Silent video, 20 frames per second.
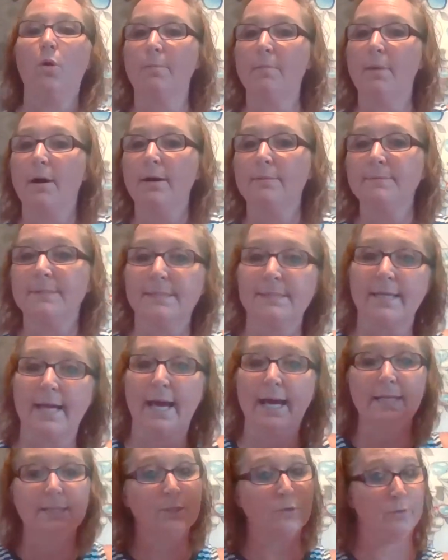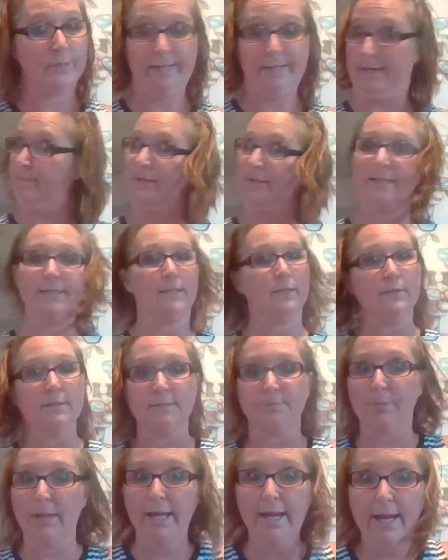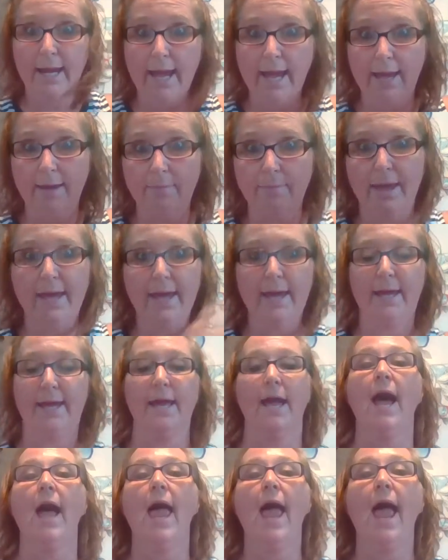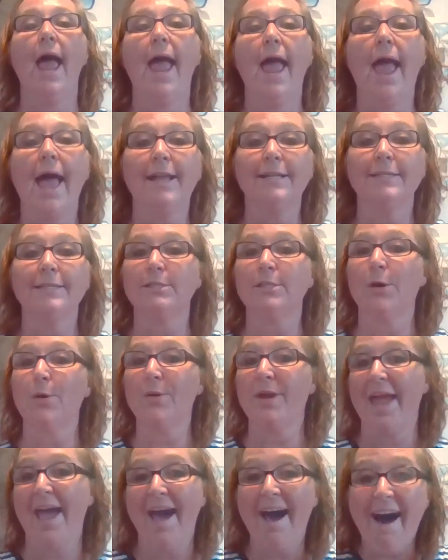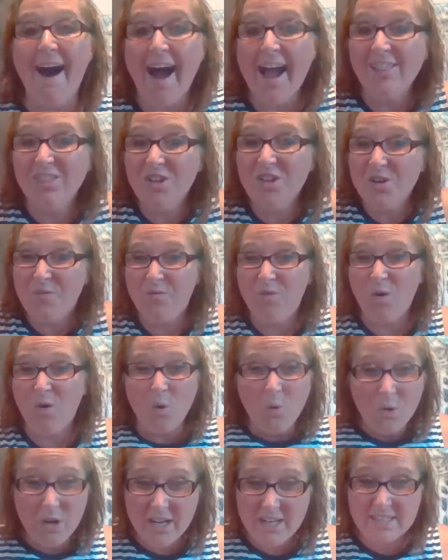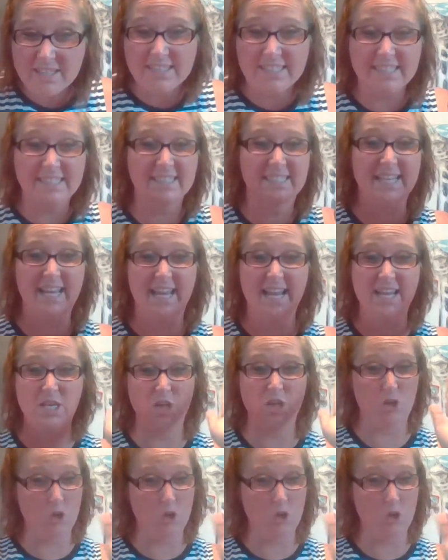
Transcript: moms and dads, or even adults play a game. Hey, and so yeah, I look forward to seeing